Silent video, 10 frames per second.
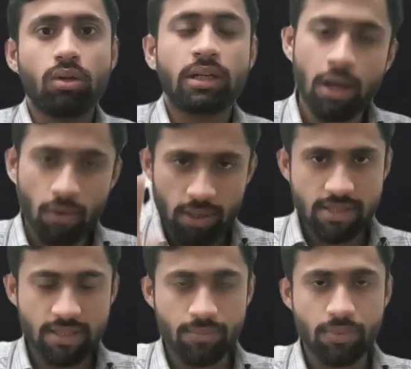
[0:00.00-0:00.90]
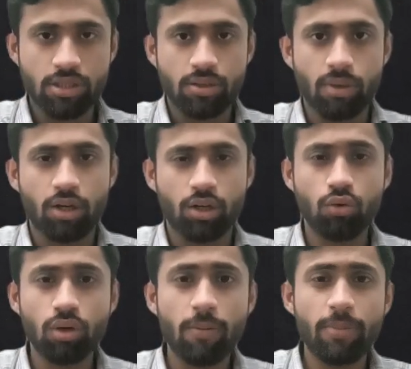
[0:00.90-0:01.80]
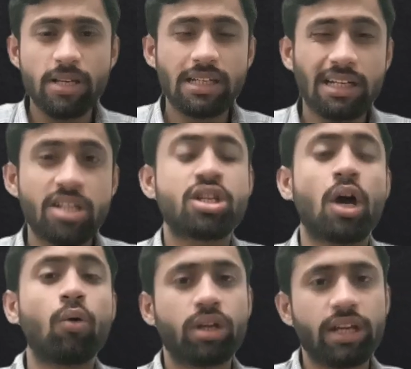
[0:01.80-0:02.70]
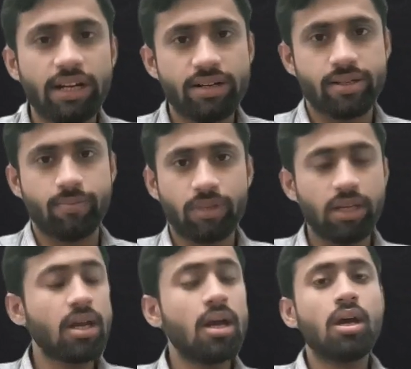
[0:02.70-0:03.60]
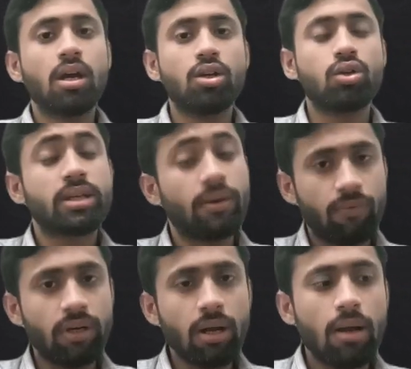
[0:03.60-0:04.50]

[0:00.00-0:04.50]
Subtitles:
Now exclamation mark. You are basically shouting at something, someone.